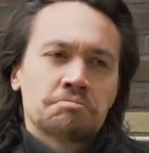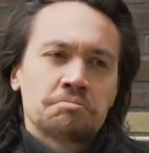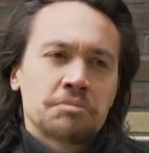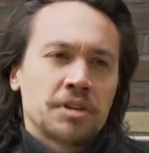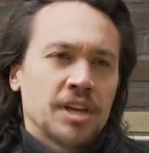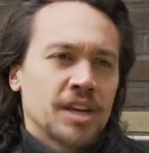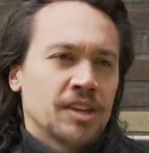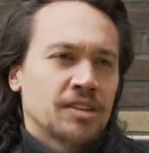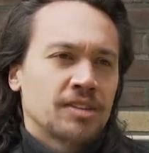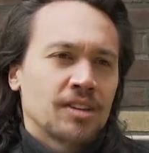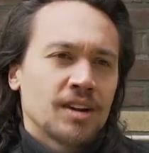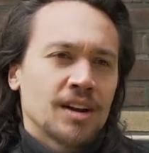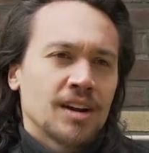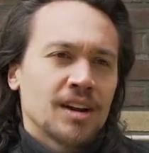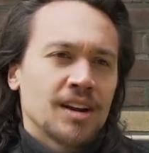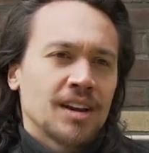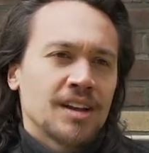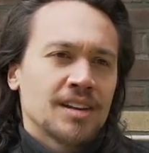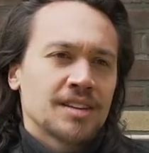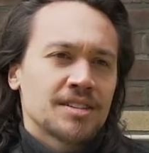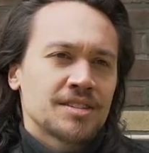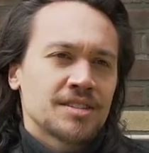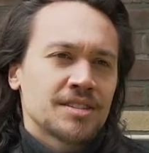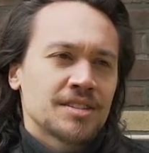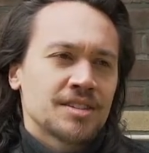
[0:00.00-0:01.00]
guitar
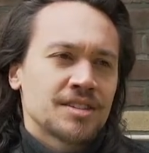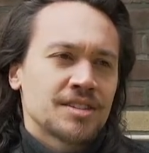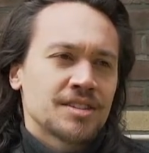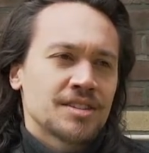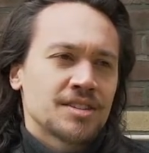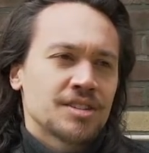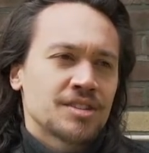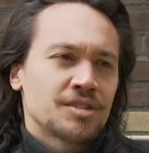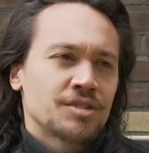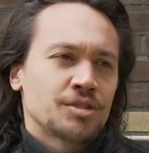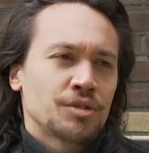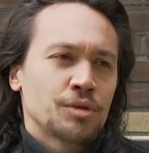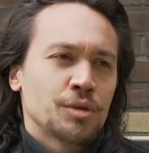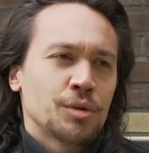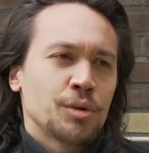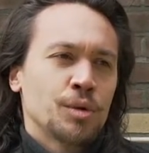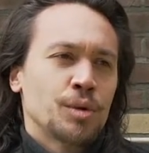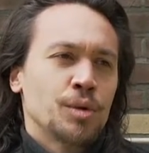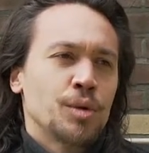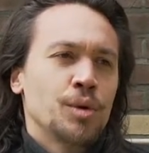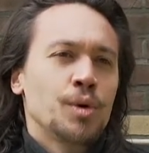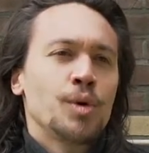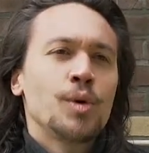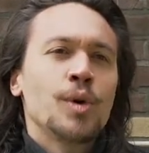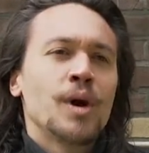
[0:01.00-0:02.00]
lessons to
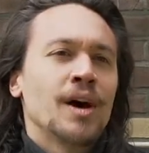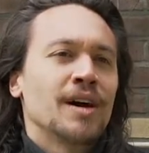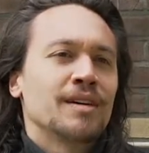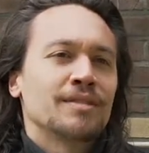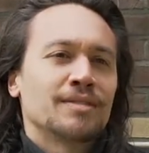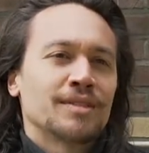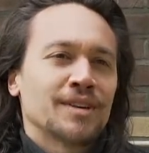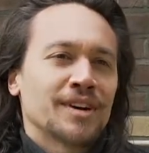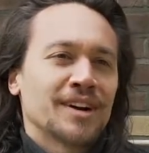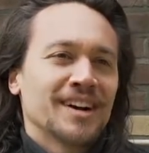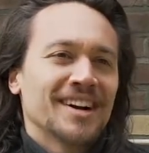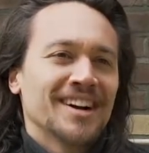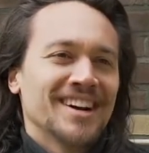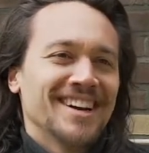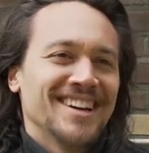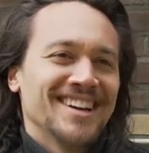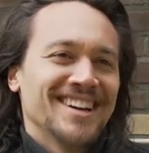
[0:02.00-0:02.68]
whoever.